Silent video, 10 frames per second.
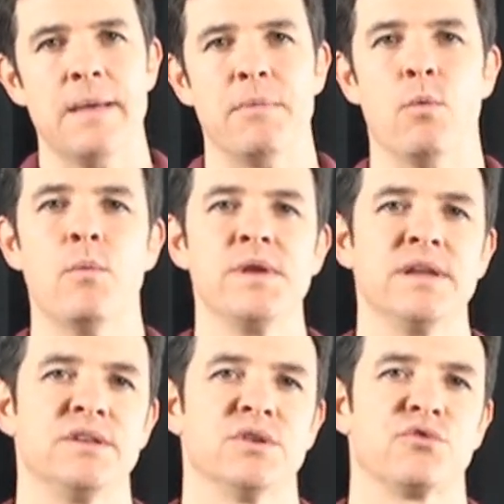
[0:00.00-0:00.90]
but what we
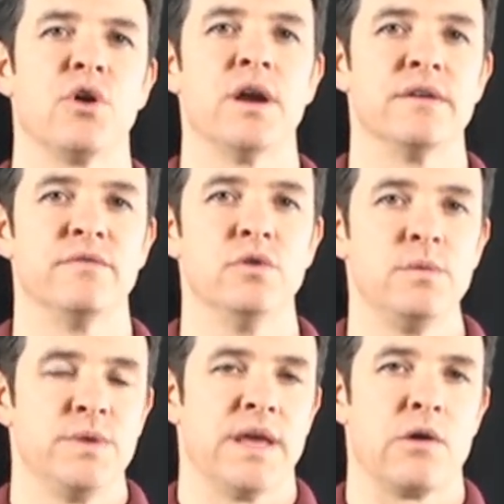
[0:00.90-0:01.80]
need to try and
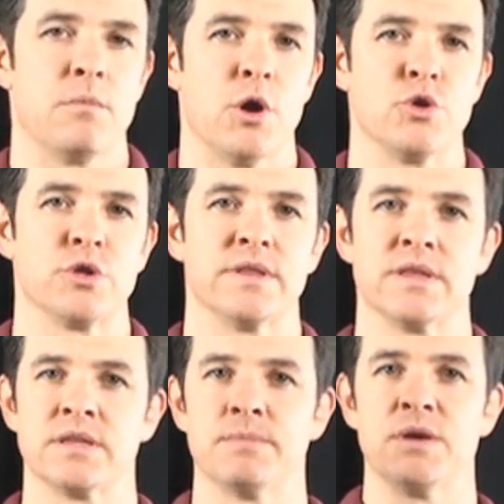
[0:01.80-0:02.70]
avoid with our emotions
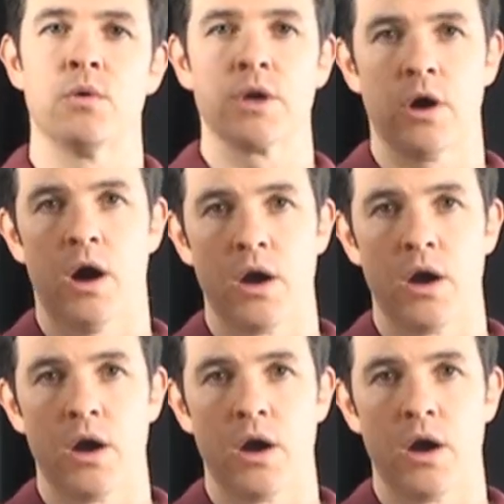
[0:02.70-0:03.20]
is to be what